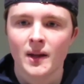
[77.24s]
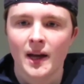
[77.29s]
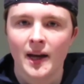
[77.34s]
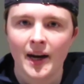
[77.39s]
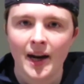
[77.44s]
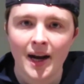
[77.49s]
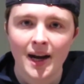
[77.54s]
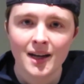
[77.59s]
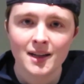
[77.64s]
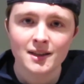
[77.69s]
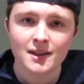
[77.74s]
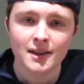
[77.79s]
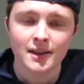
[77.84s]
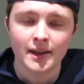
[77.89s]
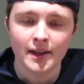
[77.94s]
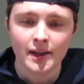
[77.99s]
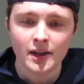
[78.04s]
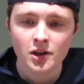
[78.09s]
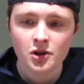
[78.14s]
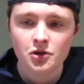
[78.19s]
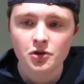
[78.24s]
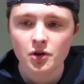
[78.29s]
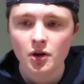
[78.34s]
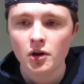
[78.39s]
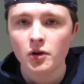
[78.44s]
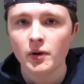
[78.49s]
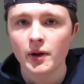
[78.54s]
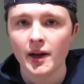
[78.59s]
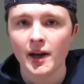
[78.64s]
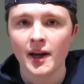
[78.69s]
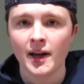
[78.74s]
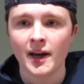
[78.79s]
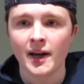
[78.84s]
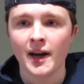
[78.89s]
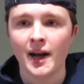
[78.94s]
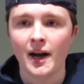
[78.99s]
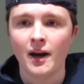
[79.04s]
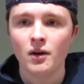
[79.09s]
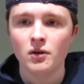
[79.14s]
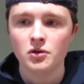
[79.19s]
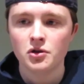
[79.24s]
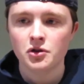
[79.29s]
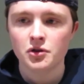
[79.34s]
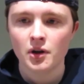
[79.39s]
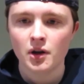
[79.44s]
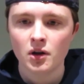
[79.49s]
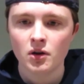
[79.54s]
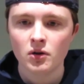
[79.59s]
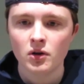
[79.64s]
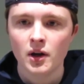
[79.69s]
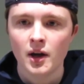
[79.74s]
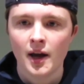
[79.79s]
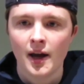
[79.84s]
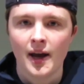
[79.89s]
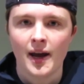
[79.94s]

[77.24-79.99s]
It has an intro and an outro,